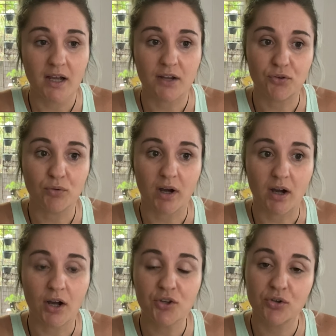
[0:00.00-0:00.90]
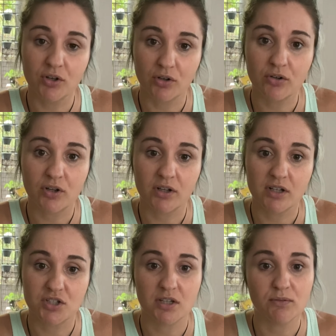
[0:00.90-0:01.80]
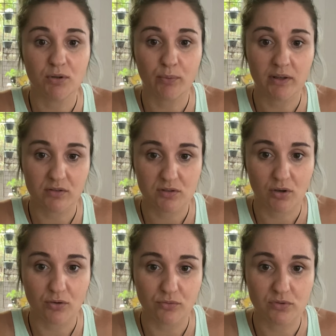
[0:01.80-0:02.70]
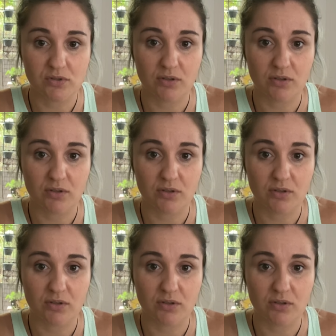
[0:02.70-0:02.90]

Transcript: If you are, you're not going to achieve your weight loss goals